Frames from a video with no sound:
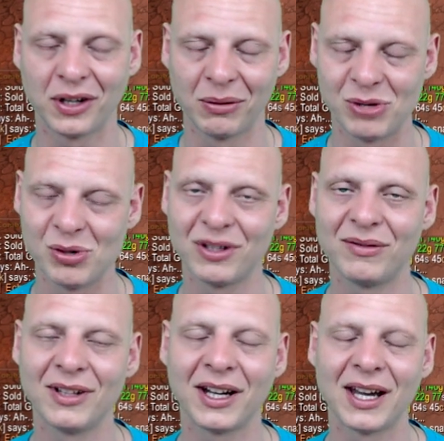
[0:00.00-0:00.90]
one to
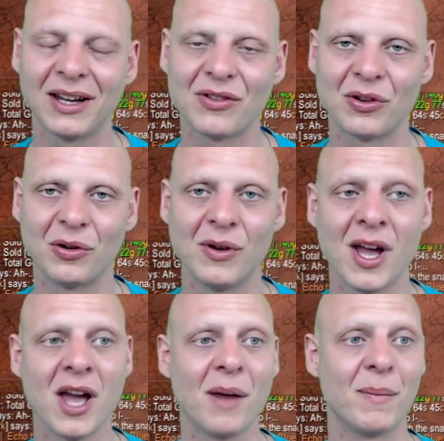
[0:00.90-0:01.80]
communicate
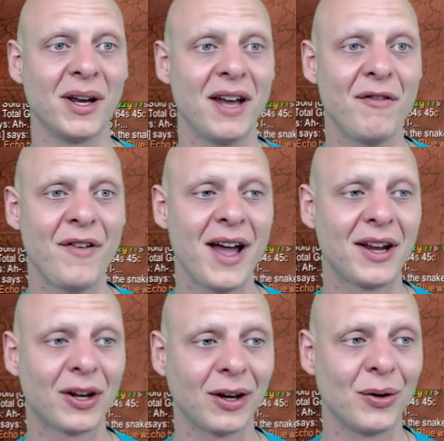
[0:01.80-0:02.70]
to. But if
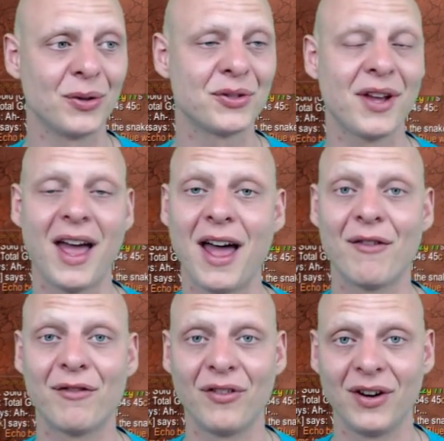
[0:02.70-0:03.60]
I close
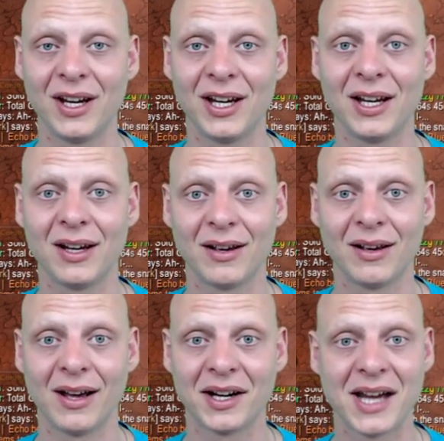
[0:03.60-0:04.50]
every
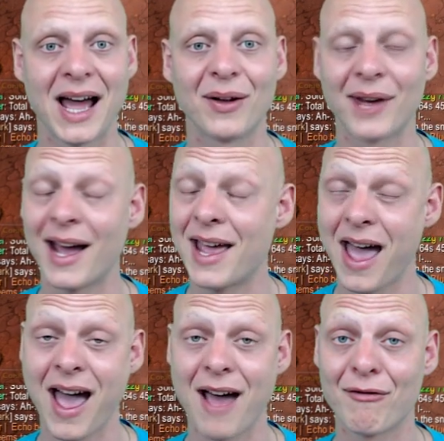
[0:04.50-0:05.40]
account
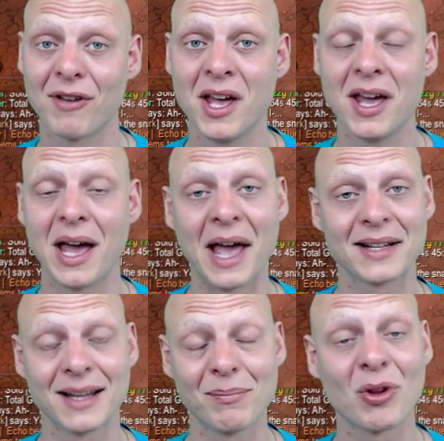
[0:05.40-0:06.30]
I have,
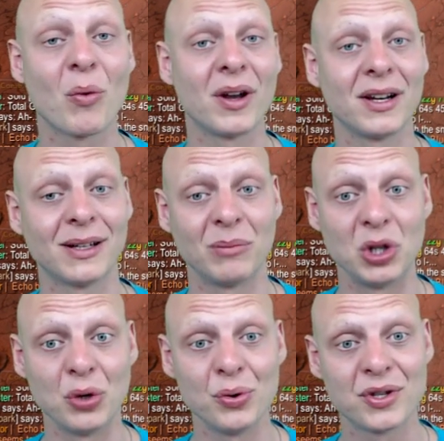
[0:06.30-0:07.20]
except the one that
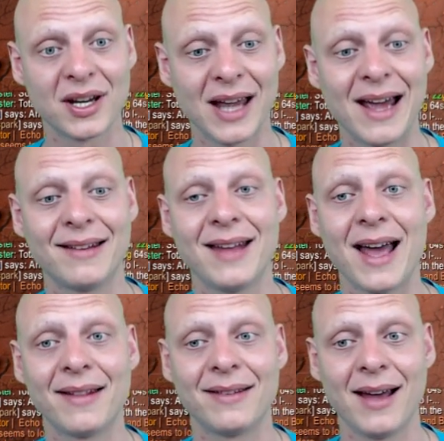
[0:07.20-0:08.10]
I'm using
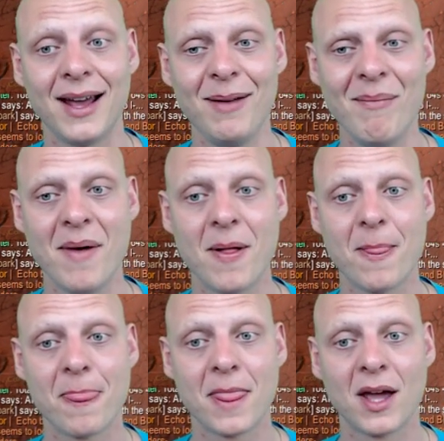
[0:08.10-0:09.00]
at that time,
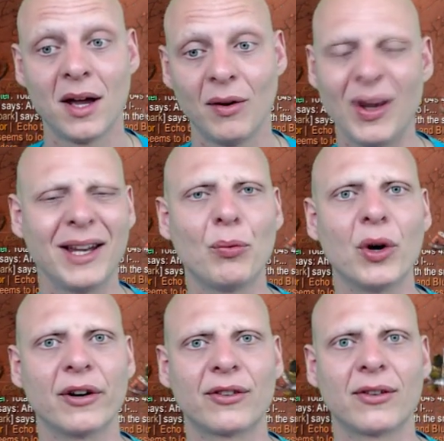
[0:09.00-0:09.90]
well,
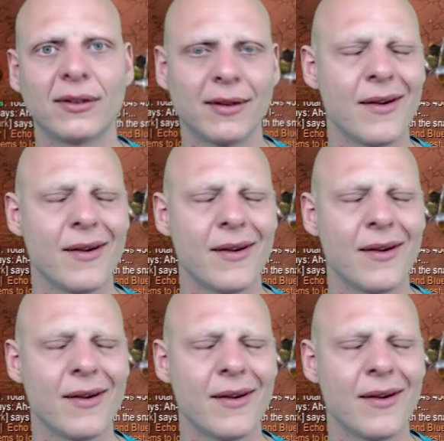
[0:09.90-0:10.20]
it works.